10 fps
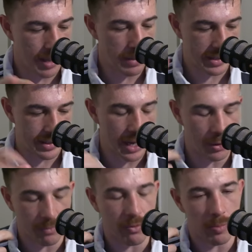Let me
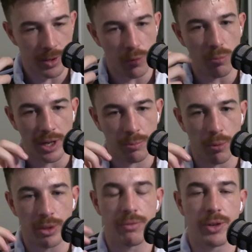start off yeah. from an All
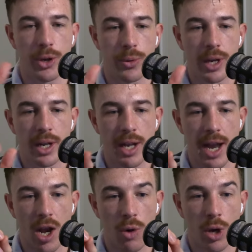Blacks point of view.
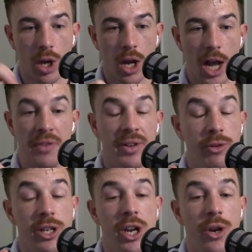Now, I don't
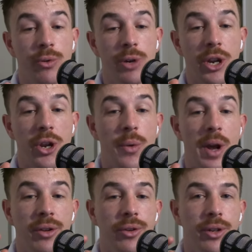think Rieko Rieko
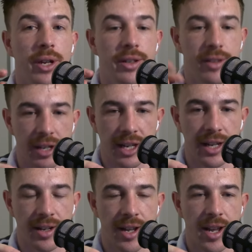Ioane is a
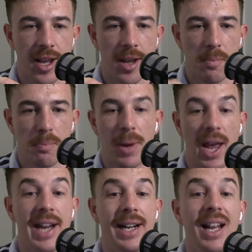dickhead
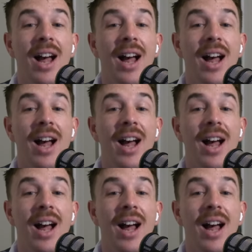but he